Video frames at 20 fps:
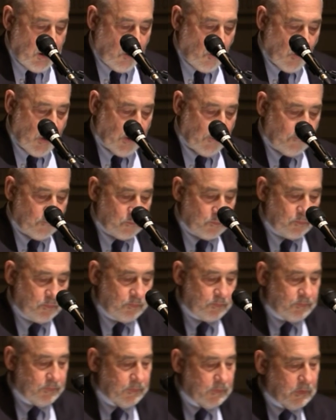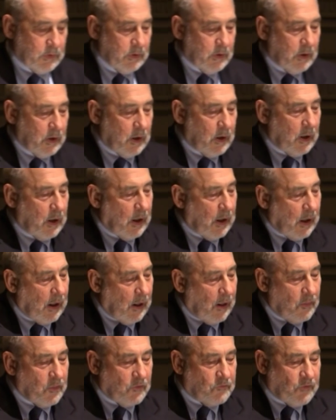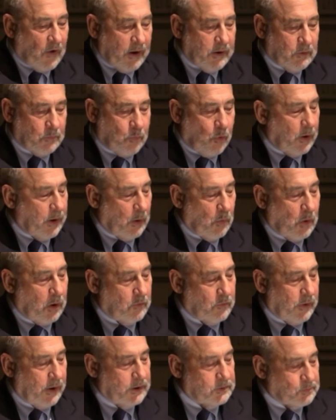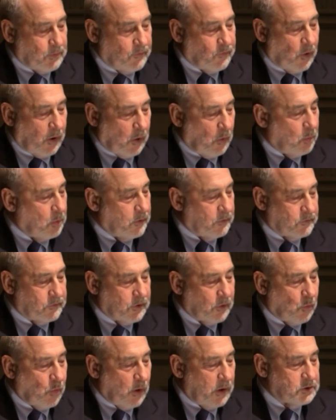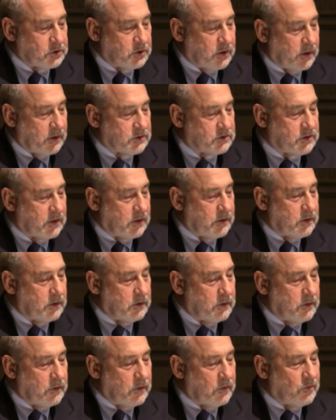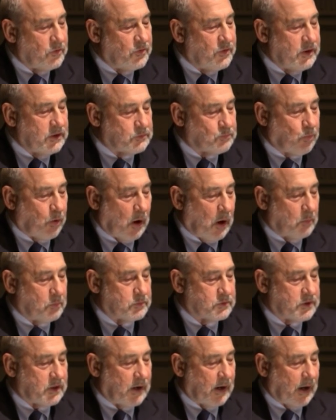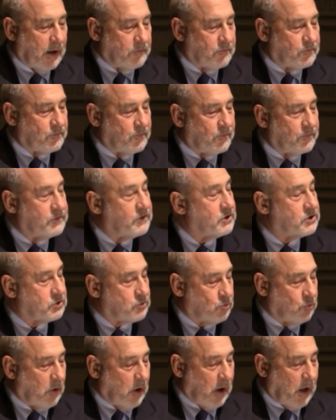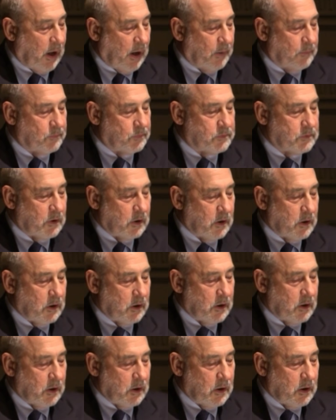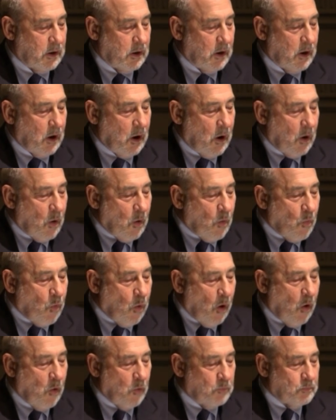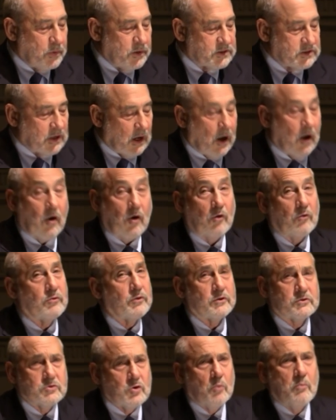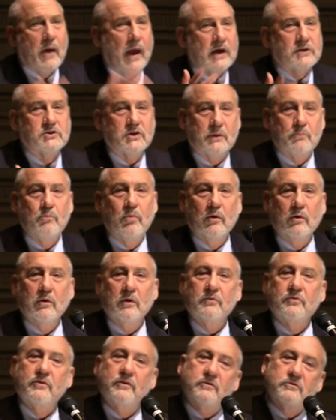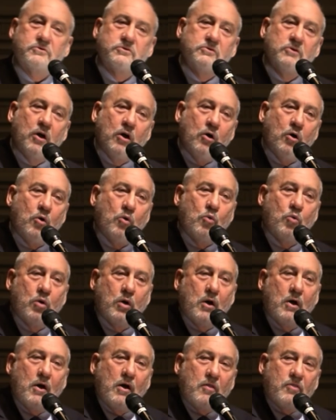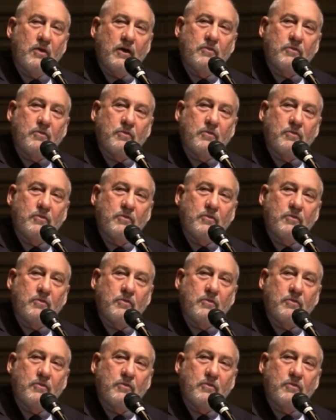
Well, the final point I want to raise before I open it to question is these problems that I've described won't be solved. There's no magic bullet. There's no, the,